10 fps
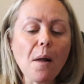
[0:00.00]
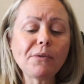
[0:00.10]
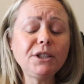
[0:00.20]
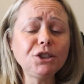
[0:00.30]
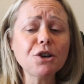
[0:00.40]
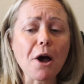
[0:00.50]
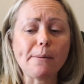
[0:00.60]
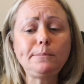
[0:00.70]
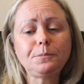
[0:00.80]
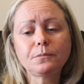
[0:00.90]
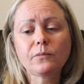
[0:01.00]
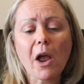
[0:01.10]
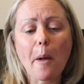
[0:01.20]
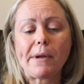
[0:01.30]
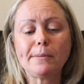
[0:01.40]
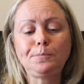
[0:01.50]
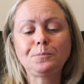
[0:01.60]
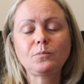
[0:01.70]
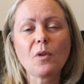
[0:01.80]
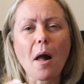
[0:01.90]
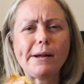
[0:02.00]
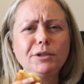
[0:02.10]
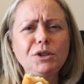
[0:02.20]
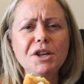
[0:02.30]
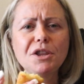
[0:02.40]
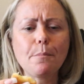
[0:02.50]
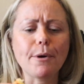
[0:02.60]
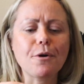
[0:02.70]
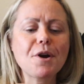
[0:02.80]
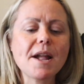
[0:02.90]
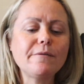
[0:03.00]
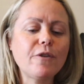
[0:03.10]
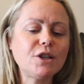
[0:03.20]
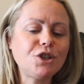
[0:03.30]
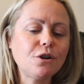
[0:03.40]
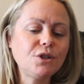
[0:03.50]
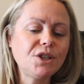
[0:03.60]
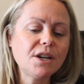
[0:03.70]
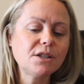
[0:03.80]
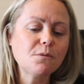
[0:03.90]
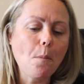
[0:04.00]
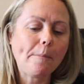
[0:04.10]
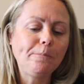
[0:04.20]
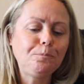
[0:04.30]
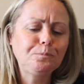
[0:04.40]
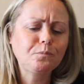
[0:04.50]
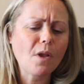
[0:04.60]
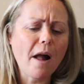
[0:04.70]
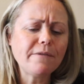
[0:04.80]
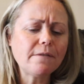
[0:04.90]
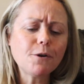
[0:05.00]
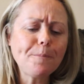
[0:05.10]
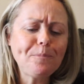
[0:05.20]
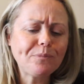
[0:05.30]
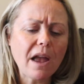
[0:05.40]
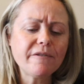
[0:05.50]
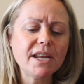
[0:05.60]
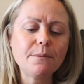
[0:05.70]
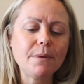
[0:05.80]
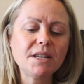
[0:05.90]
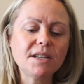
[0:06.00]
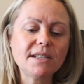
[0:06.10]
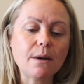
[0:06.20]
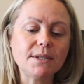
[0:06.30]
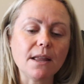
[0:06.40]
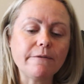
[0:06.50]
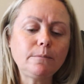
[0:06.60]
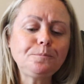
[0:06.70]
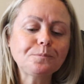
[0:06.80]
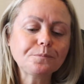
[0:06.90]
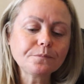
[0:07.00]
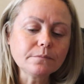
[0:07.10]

These are good. I mean, I used to eat the Burger King French toast sticks. I haven't eaten meat since I was 11.